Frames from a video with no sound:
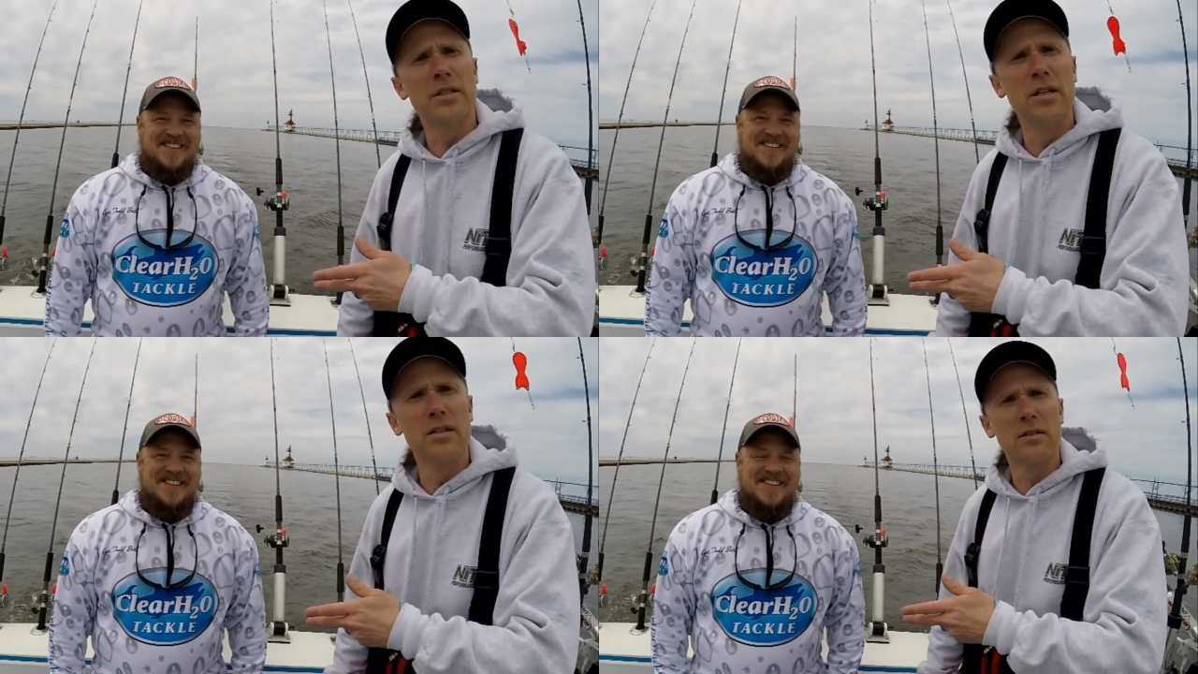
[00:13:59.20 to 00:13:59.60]

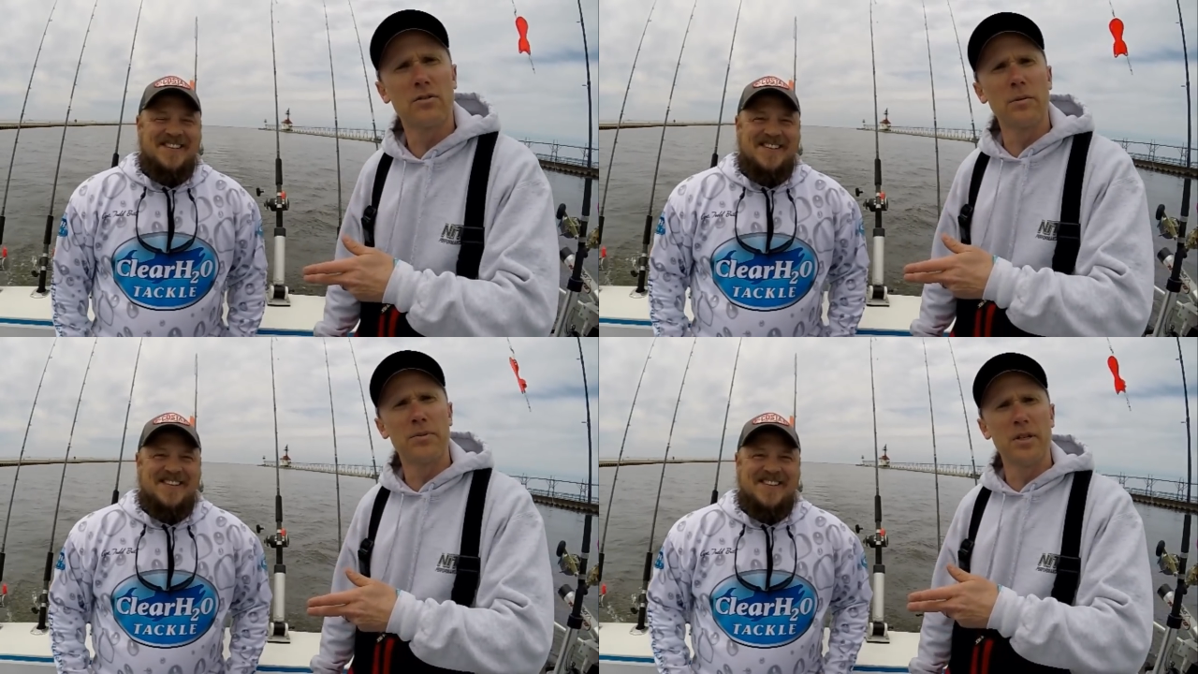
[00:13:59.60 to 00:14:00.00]
Speaker 1: in the
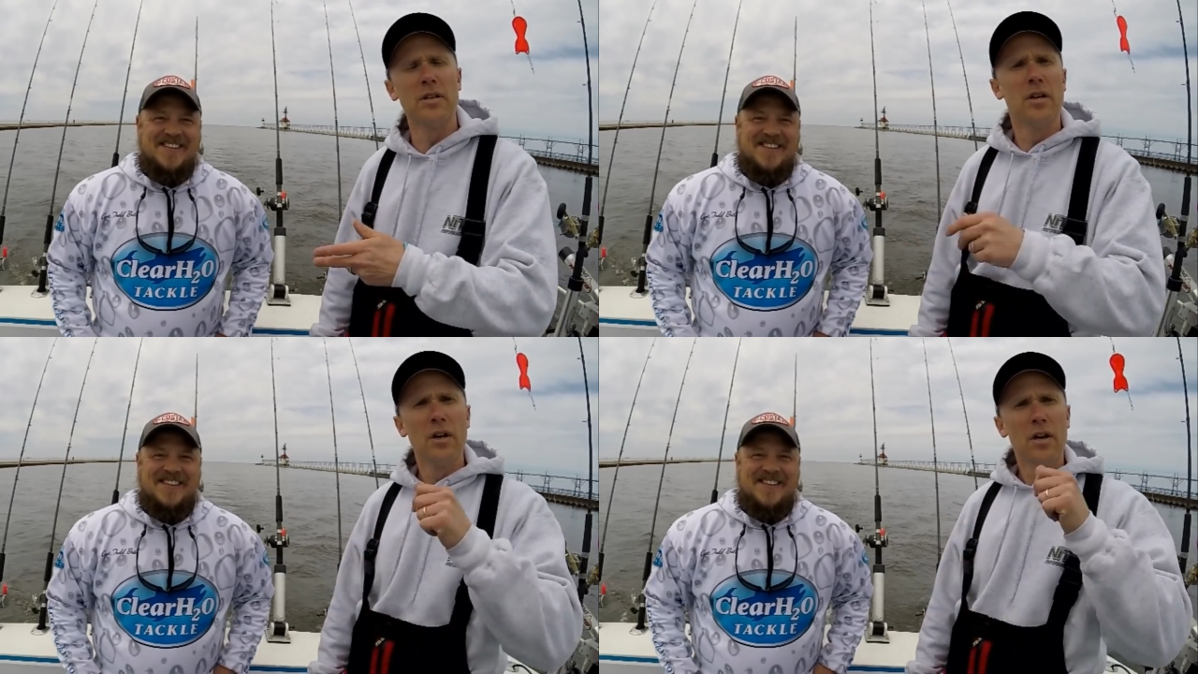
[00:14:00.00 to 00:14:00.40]

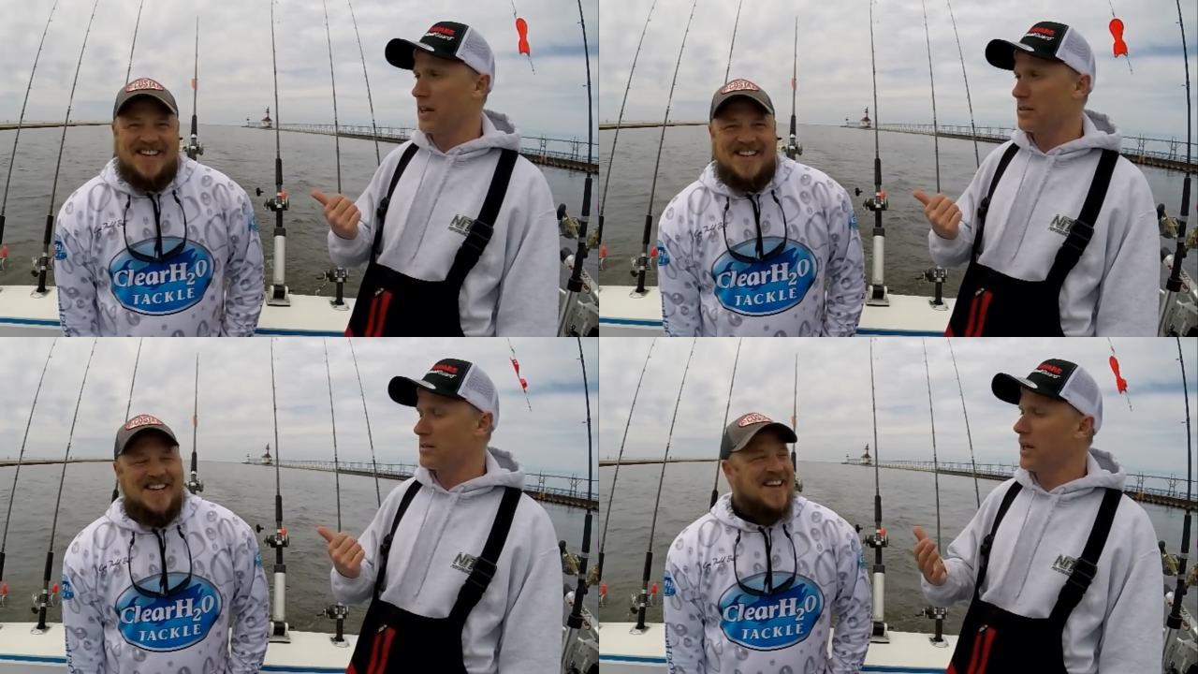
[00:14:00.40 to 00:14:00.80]
description.
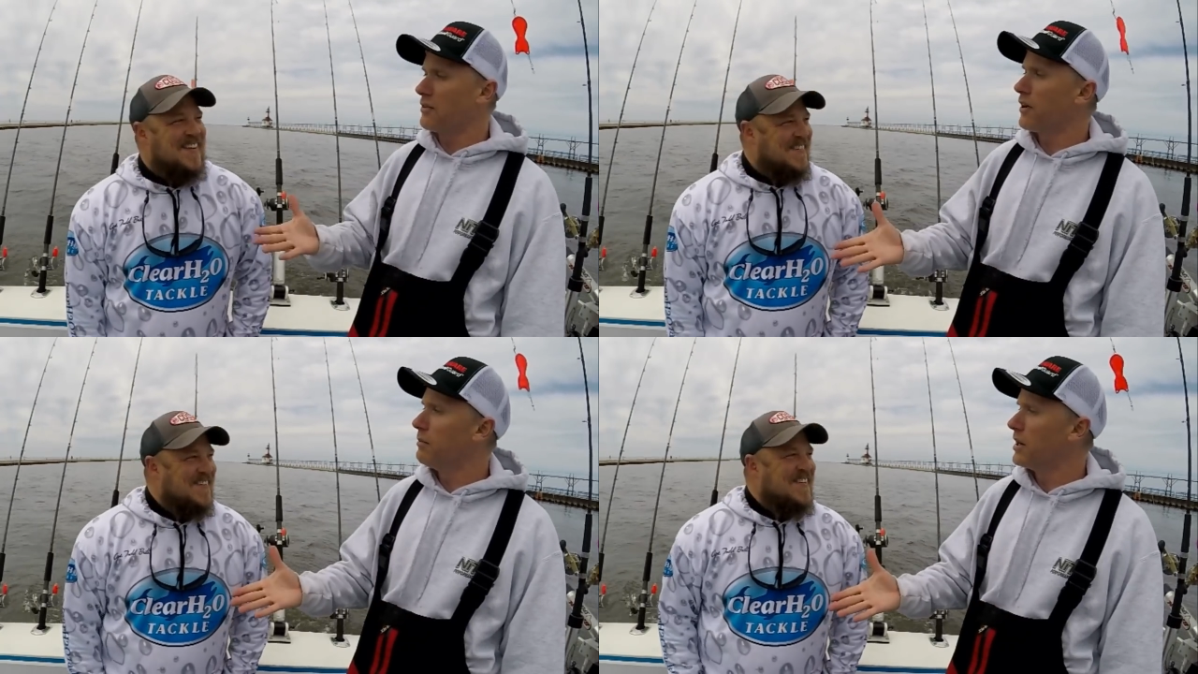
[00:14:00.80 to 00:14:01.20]
So
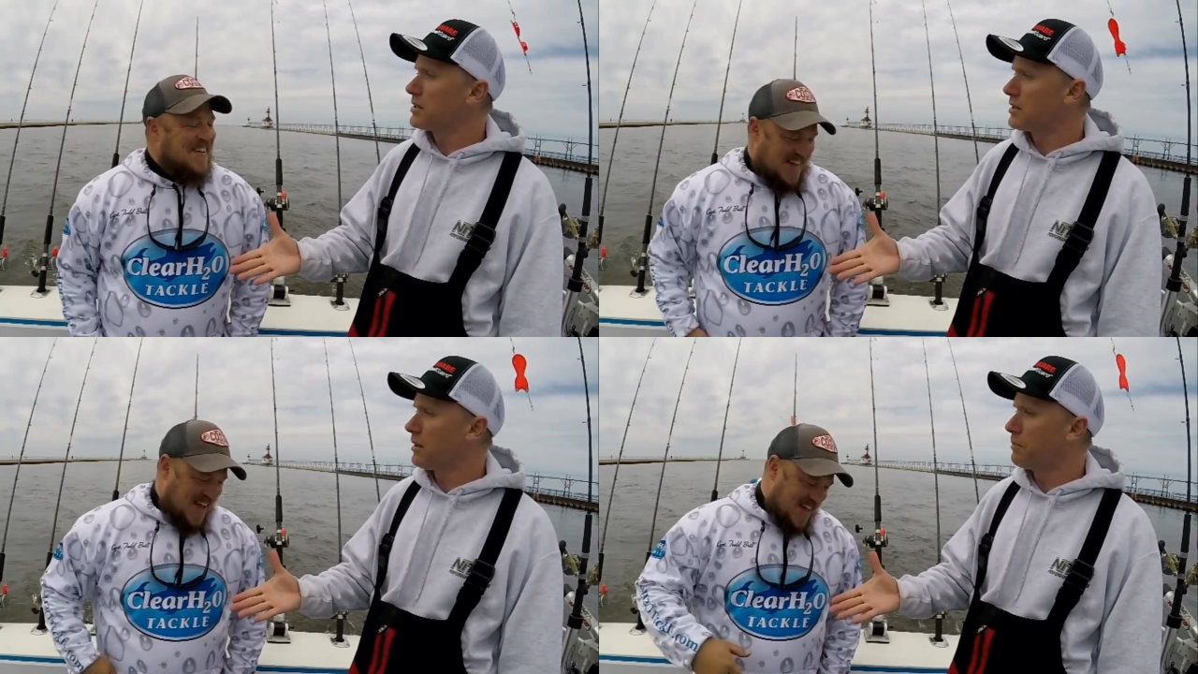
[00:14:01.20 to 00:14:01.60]
thank you very
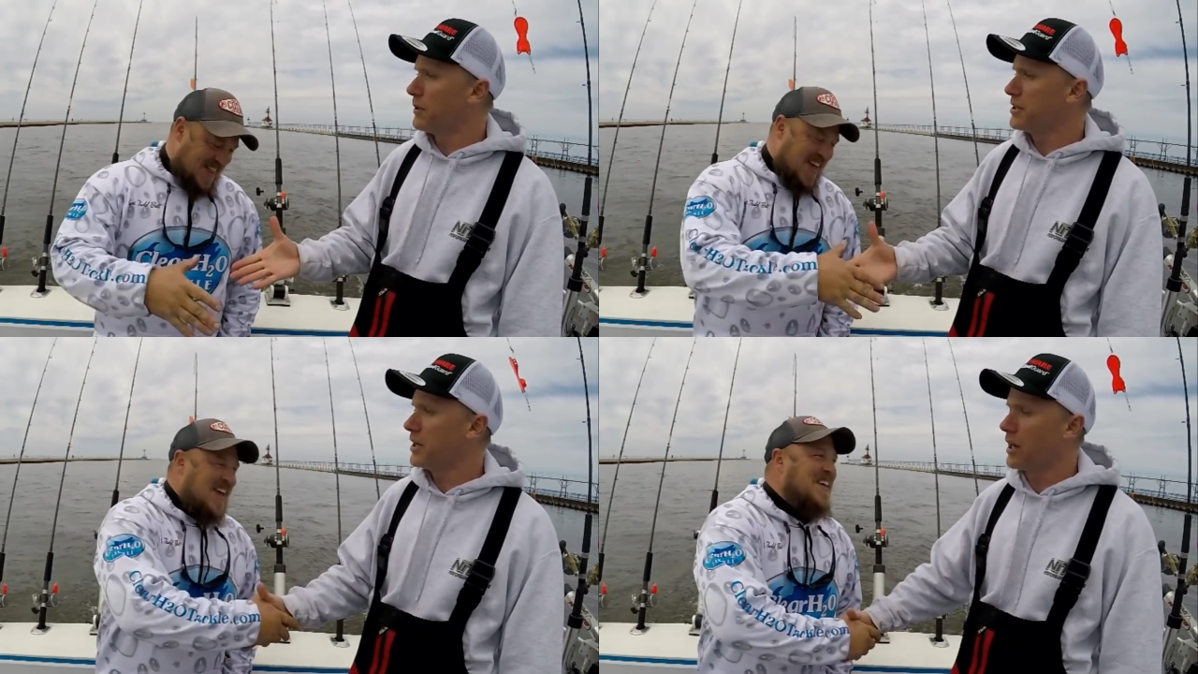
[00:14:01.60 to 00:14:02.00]
much, sir. Hey,
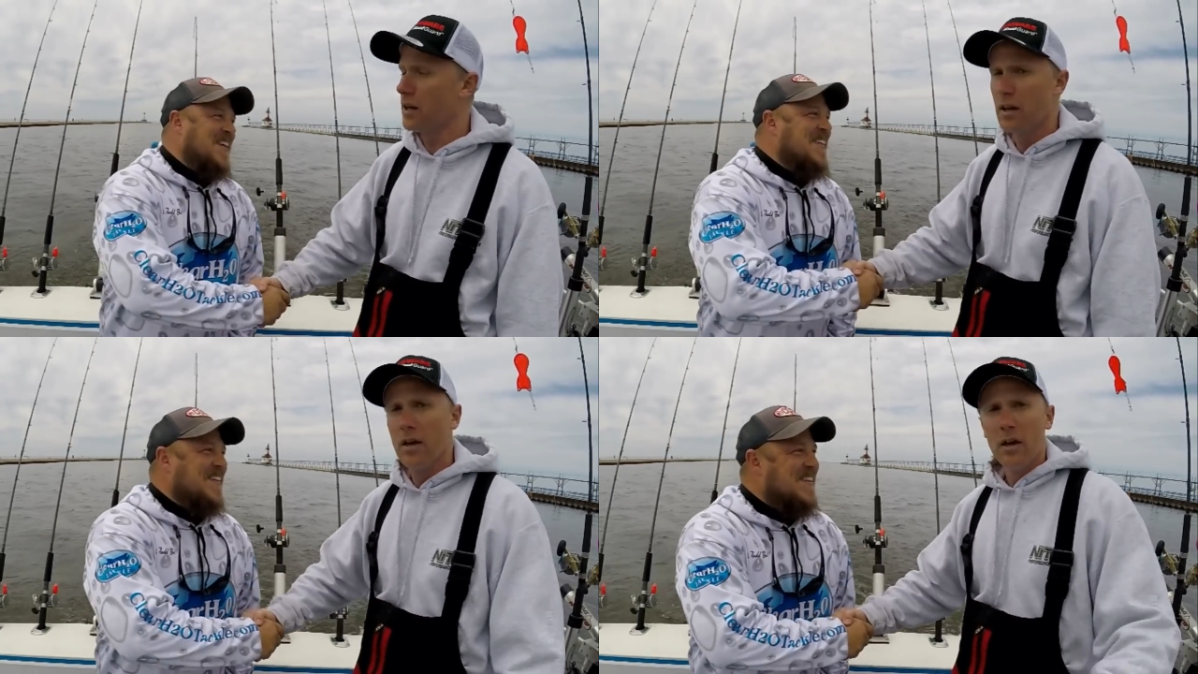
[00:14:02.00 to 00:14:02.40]

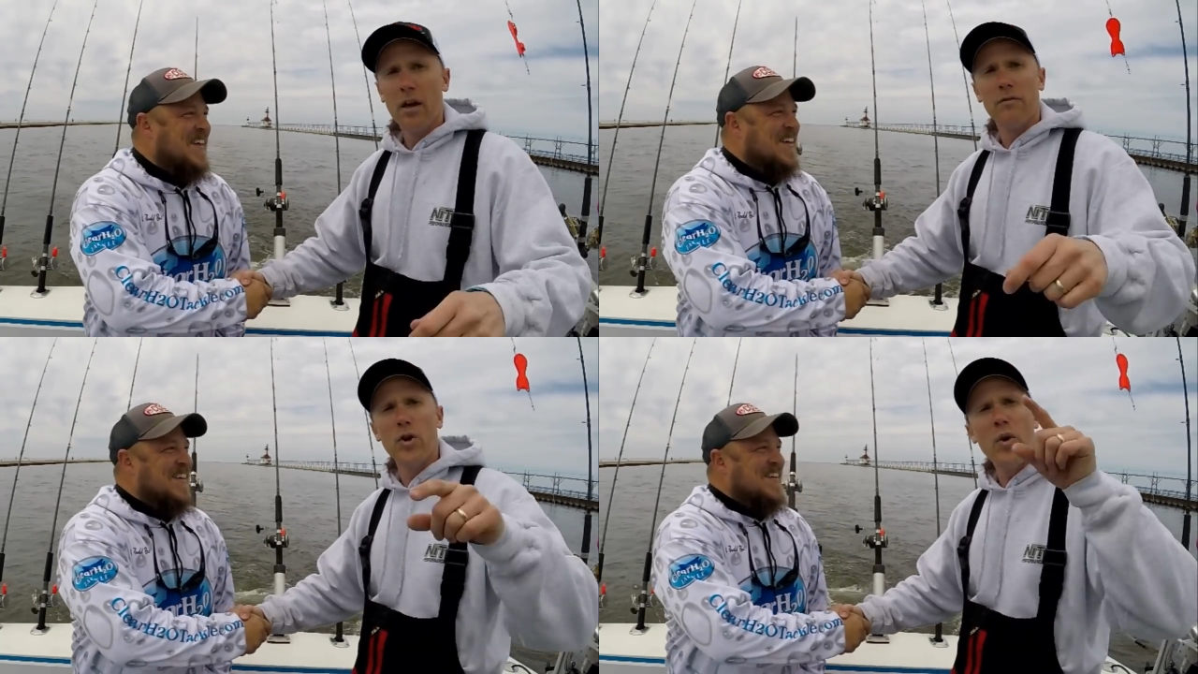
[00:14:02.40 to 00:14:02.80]
Appreciate it. You. If